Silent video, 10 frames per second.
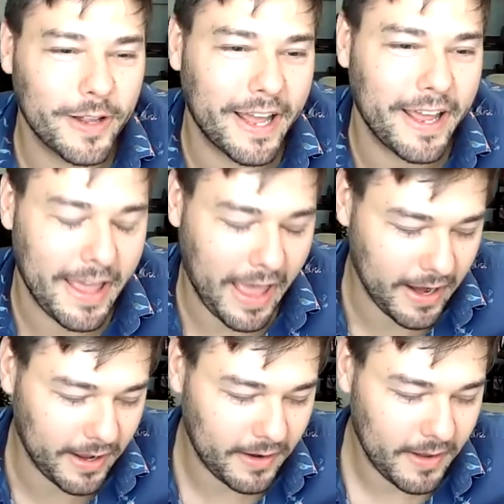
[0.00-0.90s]
And
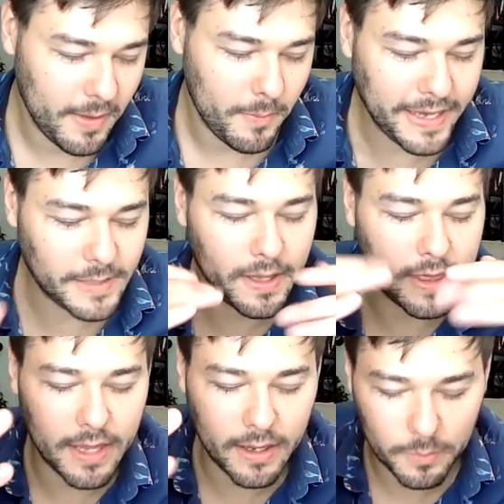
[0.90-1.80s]
it makes me
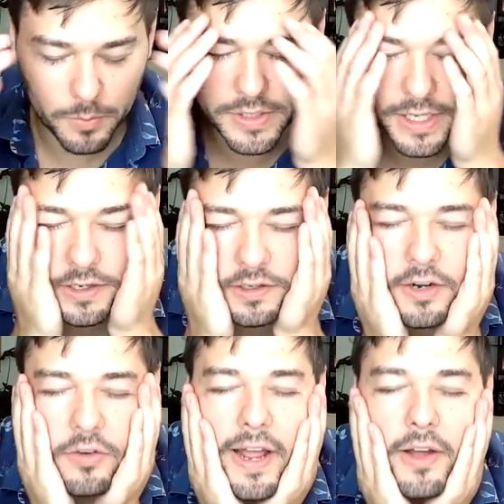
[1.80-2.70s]
think particularly
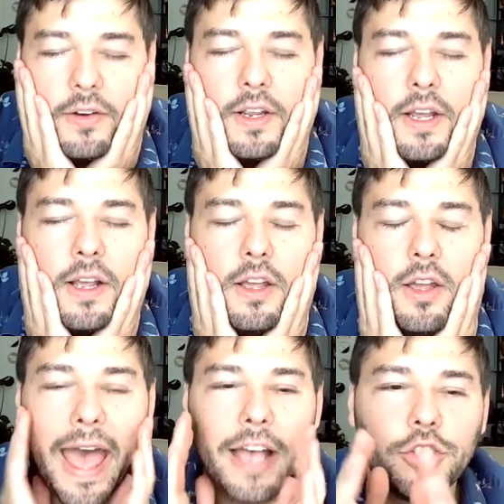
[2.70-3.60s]
around,
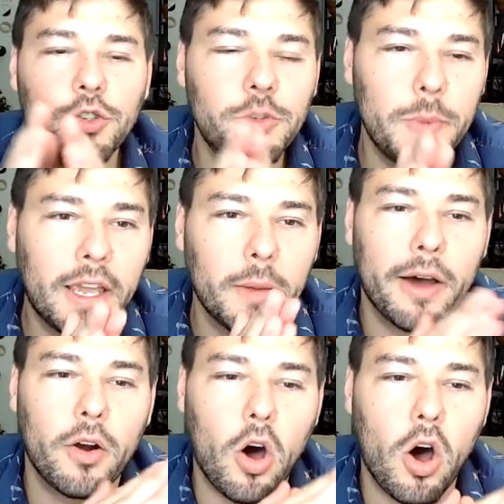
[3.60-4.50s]
as you speak
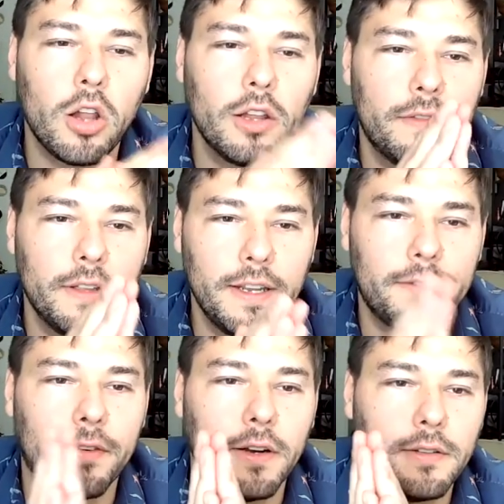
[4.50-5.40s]
about all of the
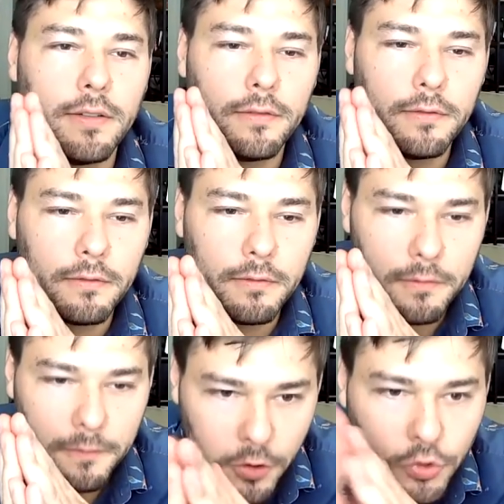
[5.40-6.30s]
different
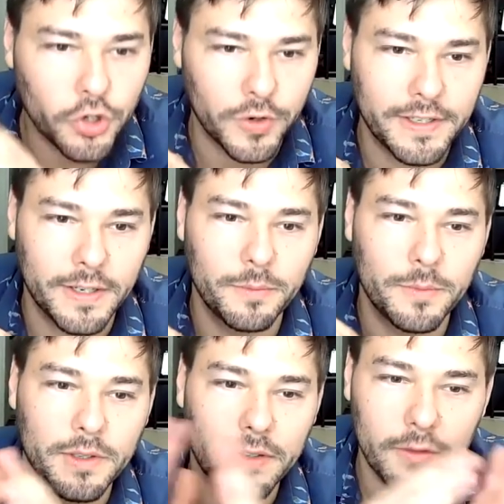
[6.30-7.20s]

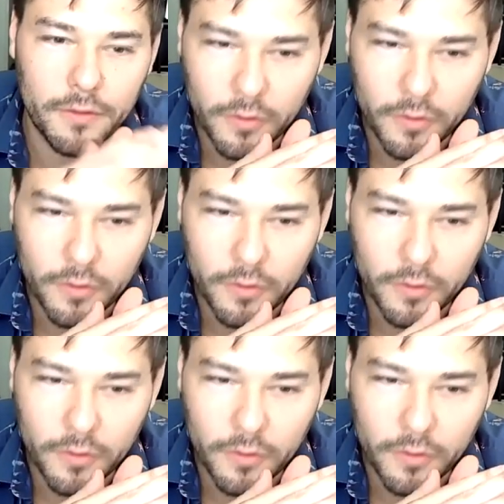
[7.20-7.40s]
futurisms,